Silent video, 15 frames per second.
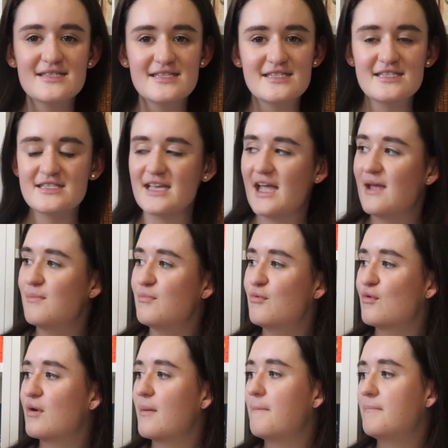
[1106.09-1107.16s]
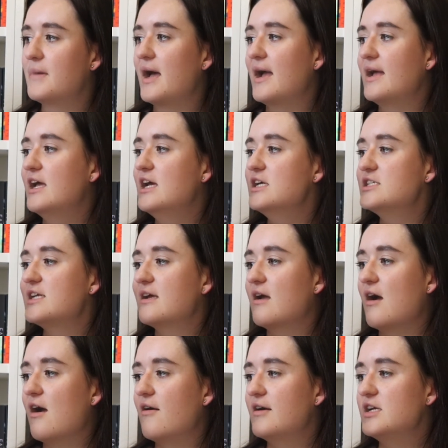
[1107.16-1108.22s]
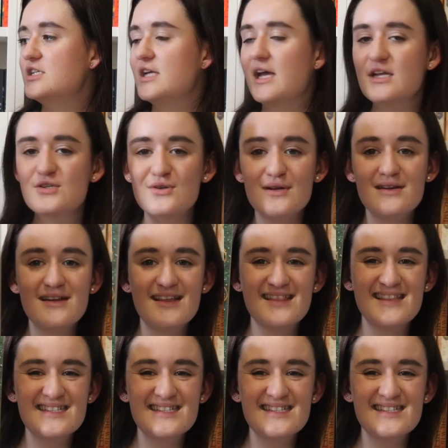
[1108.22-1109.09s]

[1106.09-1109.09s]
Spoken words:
This is a book by Shankari Chandran.